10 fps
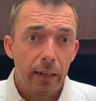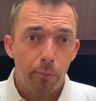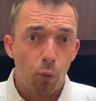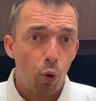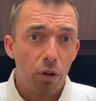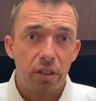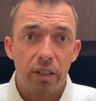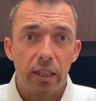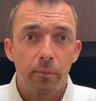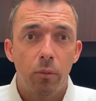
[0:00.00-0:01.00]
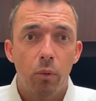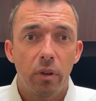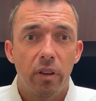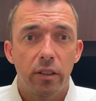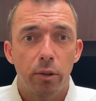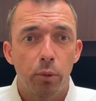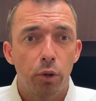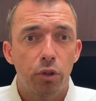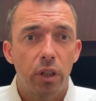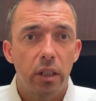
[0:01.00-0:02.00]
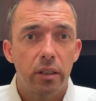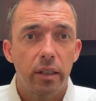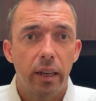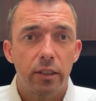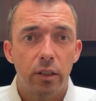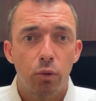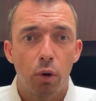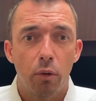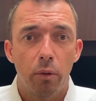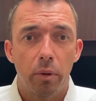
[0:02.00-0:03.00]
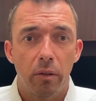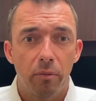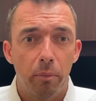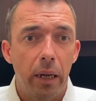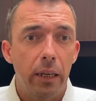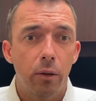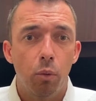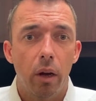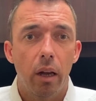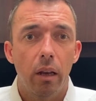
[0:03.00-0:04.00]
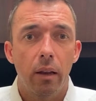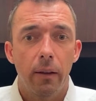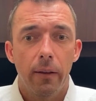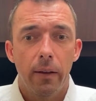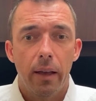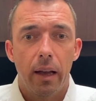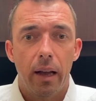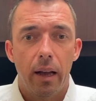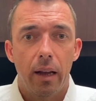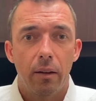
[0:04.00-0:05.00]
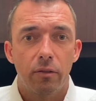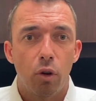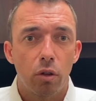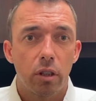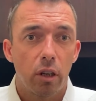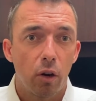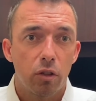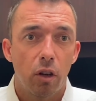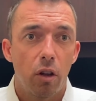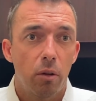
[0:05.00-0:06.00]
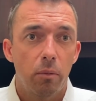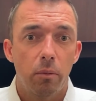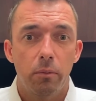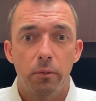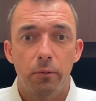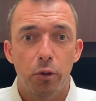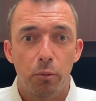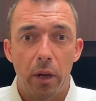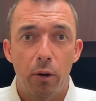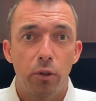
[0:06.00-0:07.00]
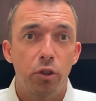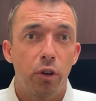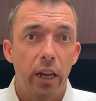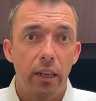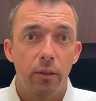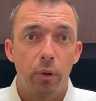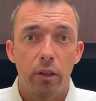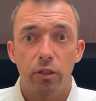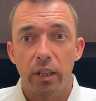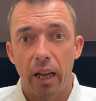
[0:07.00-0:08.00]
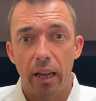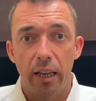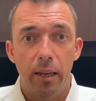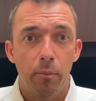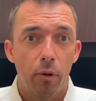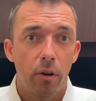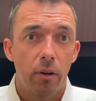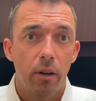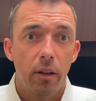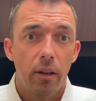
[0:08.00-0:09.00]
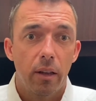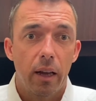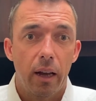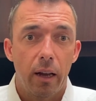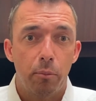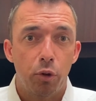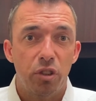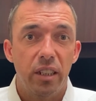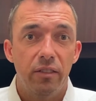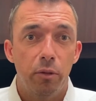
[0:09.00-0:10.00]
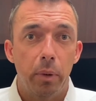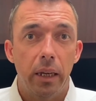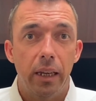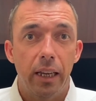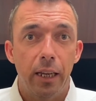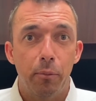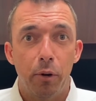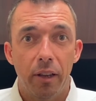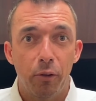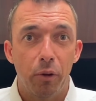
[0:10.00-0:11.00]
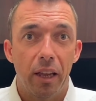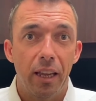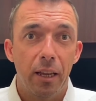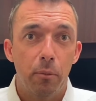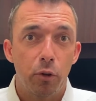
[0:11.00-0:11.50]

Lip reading: More of the same. We've had some good training sessions where we've competed well. I've talked to the girls a lot. Doesn't matter what's training, whether it's a game or perceived big game or little game or